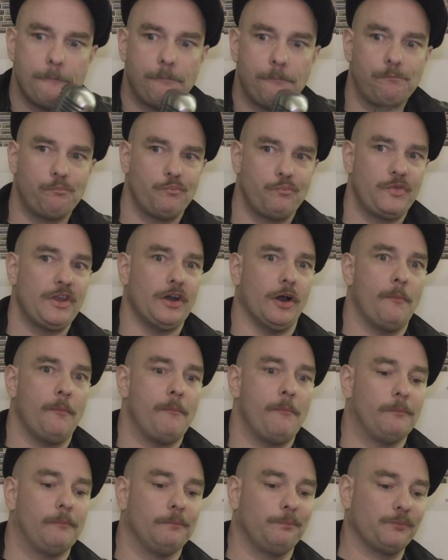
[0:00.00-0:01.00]
you know,
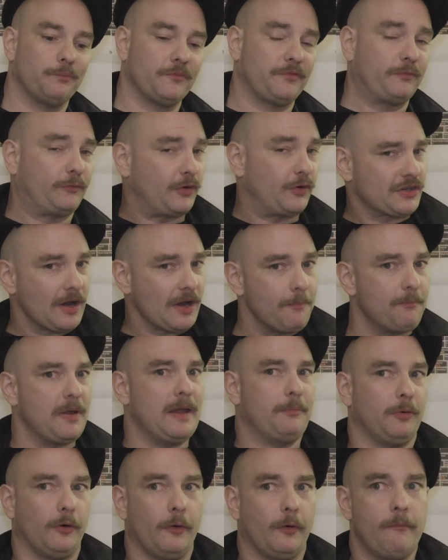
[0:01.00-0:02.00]
for some
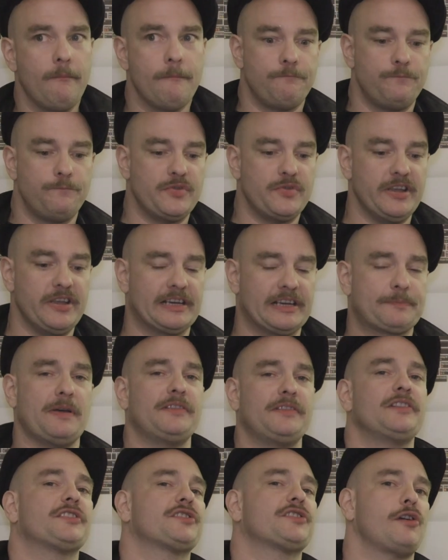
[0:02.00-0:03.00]
people, the
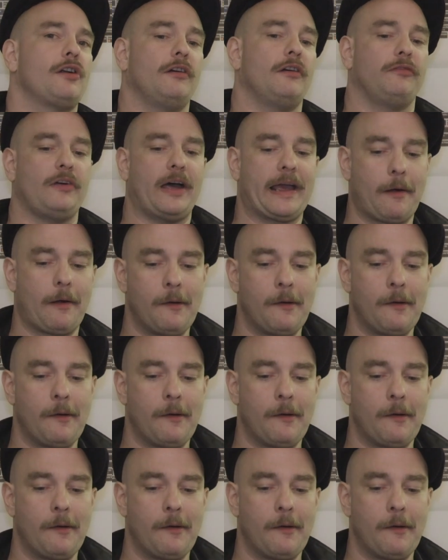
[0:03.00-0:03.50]
expenditure of like